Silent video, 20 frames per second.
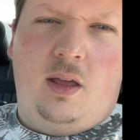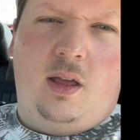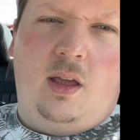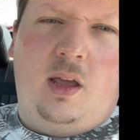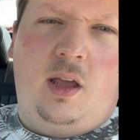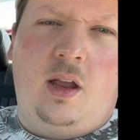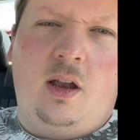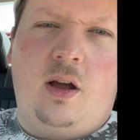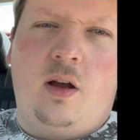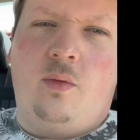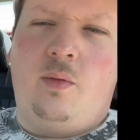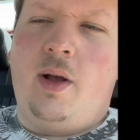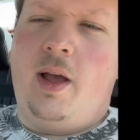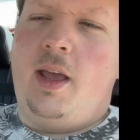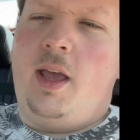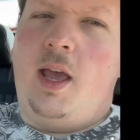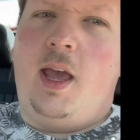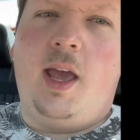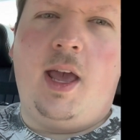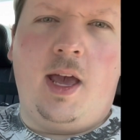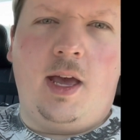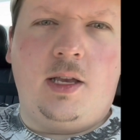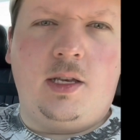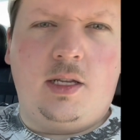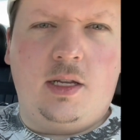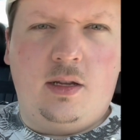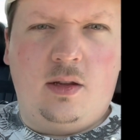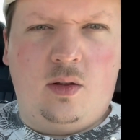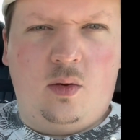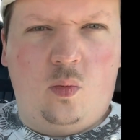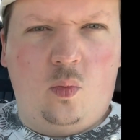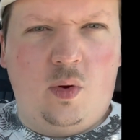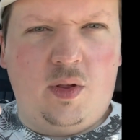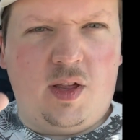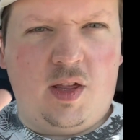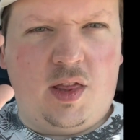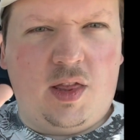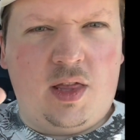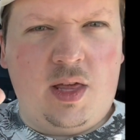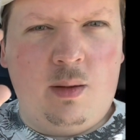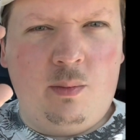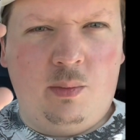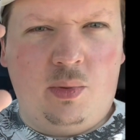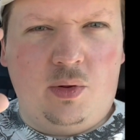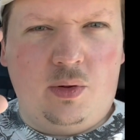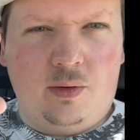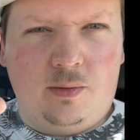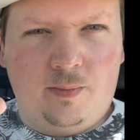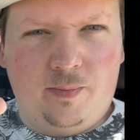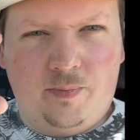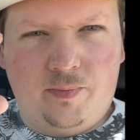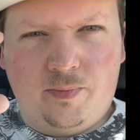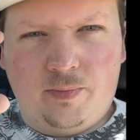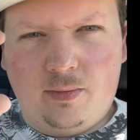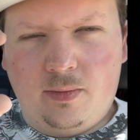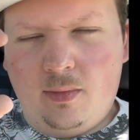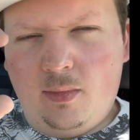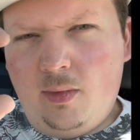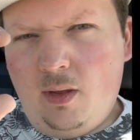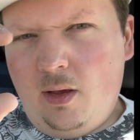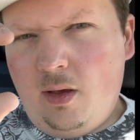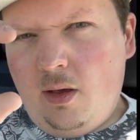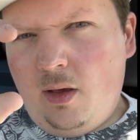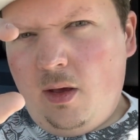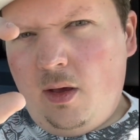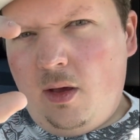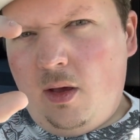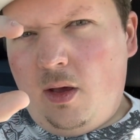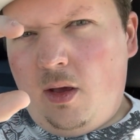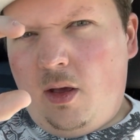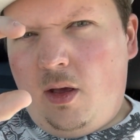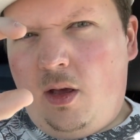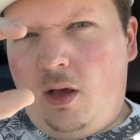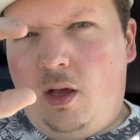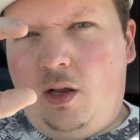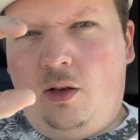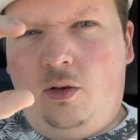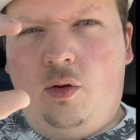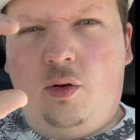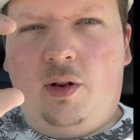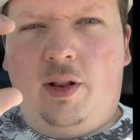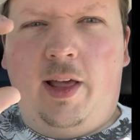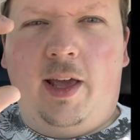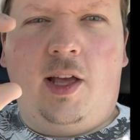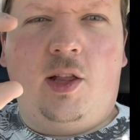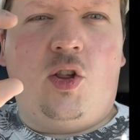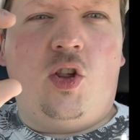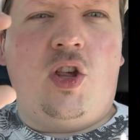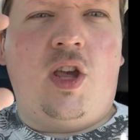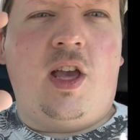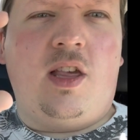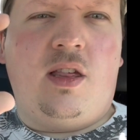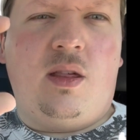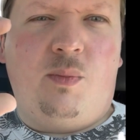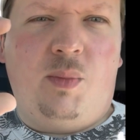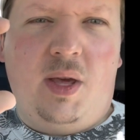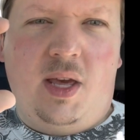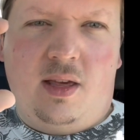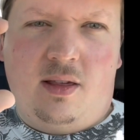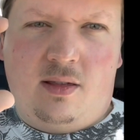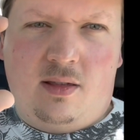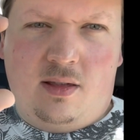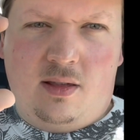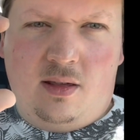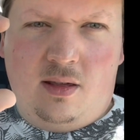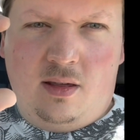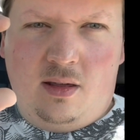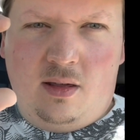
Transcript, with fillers: In our right hand was a thimble. It looked like a chess piece,